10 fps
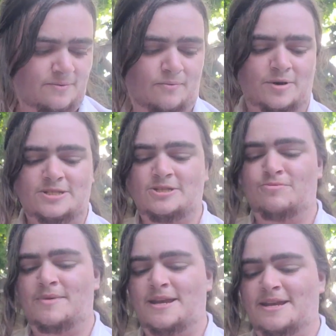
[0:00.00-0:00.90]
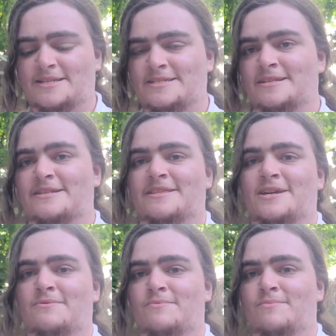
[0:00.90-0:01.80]
what do you mean
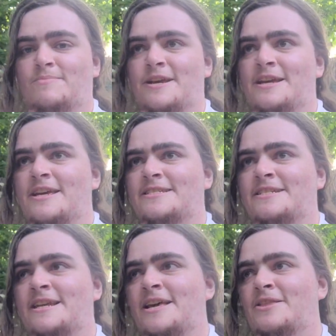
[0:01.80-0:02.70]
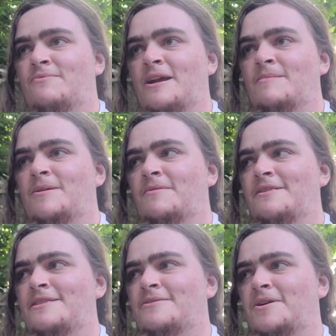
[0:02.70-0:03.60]
pink isn't in the rainbow and
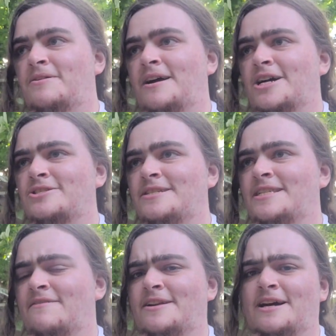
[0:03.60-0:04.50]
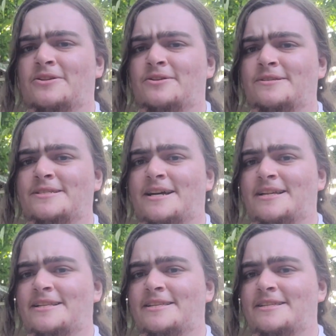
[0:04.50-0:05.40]
that there aren't actually 7 colors?
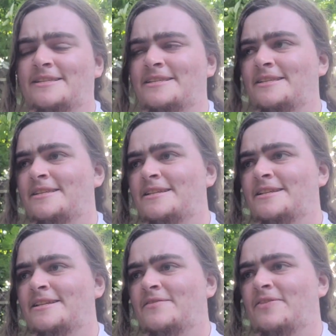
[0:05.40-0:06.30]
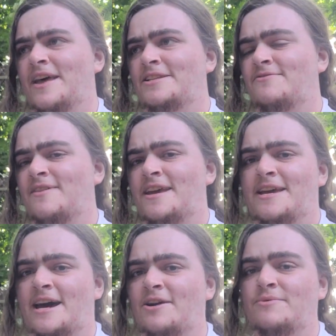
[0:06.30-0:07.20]
That's
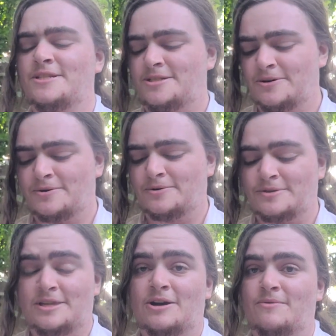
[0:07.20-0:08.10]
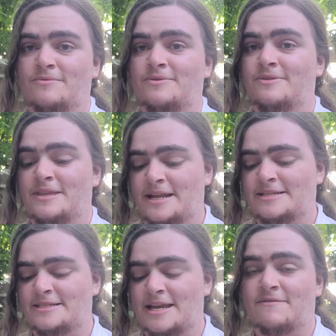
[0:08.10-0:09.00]
fake. I was told that
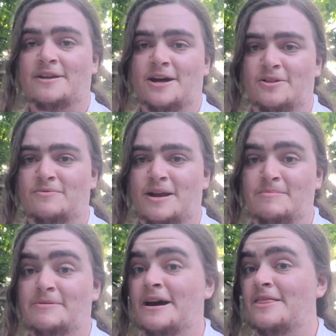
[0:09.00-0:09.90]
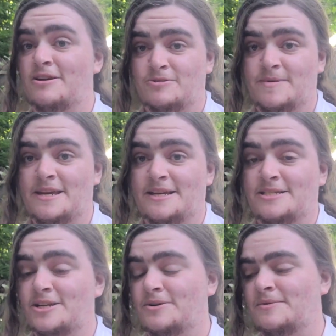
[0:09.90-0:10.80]
it's a 7-color rainbow and there's pink,
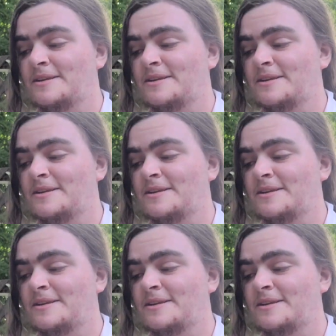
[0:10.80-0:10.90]
so